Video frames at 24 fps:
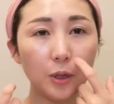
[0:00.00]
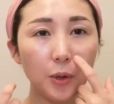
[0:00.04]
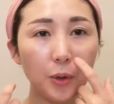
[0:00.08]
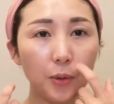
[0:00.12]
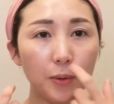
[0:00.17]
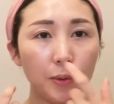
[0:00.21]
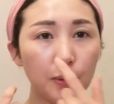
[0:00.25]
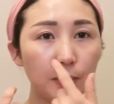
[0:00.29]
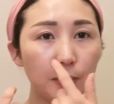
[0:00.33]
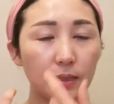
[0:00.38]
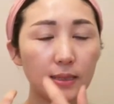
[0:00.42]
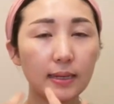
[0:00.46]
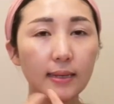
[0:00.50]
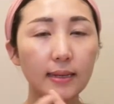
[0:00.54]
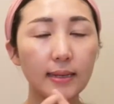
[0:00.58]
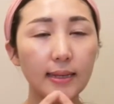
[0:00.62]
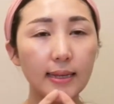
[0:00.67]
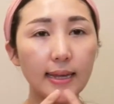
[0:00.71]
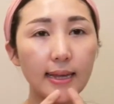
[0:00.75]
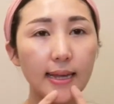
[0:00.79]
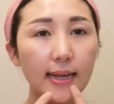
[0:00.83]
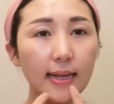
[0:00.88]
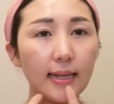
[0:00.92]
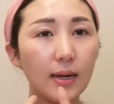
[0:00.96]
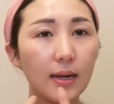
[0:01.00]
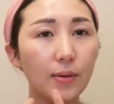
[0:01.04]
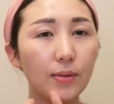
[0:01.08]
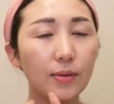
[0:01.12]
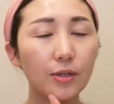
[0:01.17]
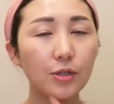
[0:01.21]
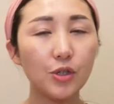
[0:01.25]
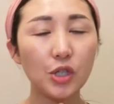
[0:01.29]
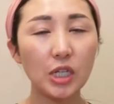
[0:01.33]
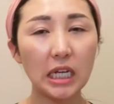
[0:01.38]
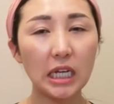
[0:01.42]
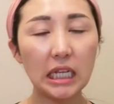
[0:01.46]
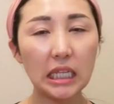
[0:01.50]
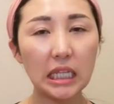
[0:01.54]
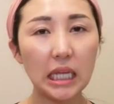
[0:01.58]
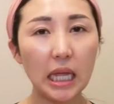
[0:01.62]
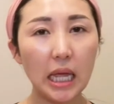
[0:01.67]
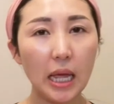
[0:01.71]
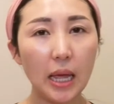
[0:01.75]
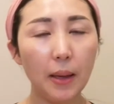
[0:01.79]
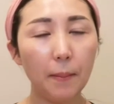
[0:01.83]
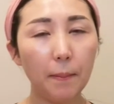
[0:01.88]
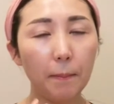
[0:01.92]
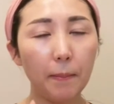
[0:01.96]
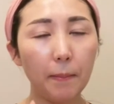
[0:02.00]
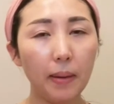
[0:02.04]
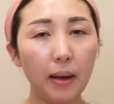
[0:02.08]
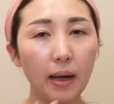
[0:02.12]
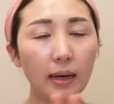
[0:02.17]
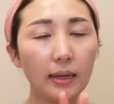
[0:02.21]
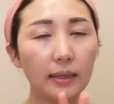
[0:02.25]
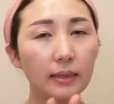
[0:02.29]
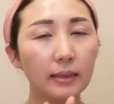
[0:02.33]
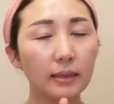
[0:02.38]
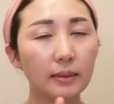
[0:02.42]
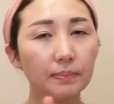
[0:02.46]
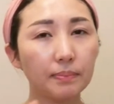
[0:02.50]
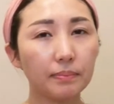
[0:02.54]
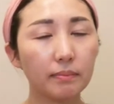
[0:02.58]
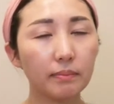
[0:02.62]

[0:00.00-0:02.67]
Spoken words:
nose, on the chin, but